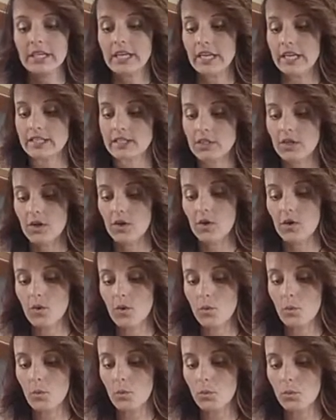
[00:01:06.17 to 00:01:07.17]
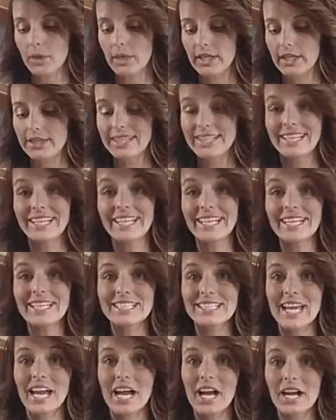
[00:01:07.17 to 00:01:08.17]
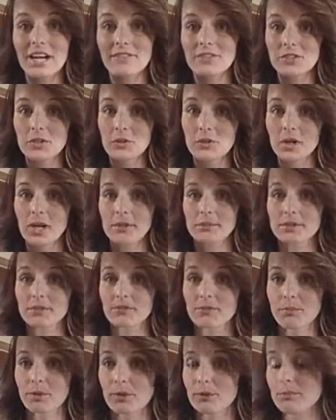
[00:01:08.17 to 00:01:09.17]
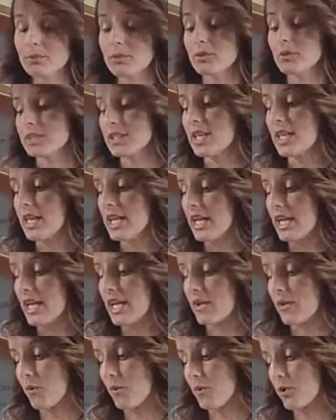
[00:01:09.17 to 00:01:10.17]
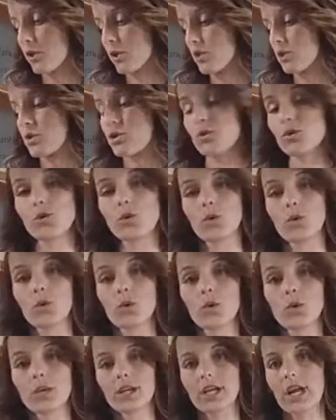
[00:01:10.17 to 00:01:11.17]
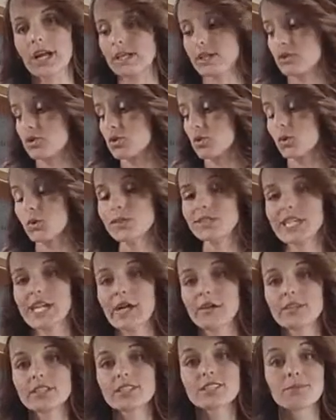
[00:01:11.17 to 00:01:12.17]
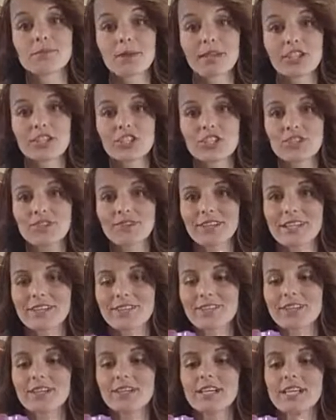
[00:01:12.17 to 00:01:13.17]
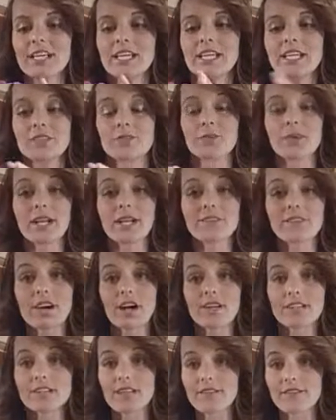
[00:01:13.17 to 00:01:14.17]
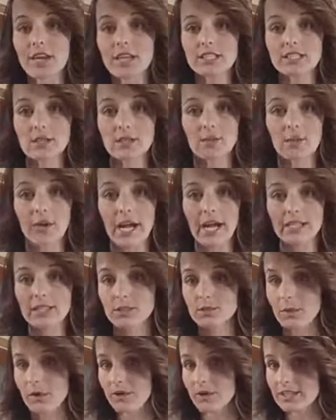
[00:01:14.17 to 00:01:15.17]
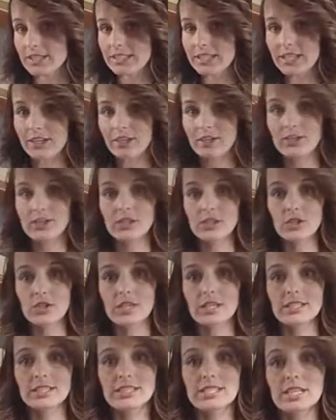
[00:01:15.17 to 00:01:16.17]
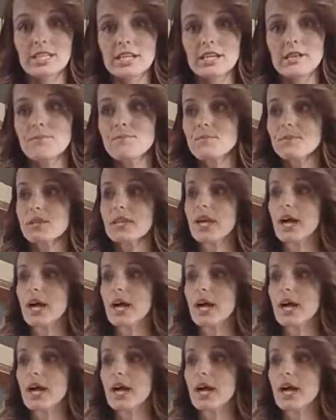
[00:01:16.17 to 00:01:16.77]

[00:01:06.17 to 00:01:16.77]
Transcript: And so with needing to have 2 cups of purples in order to kind of dull down the spinach flavor, so what I've got is I've got some raspberries here, as you can see.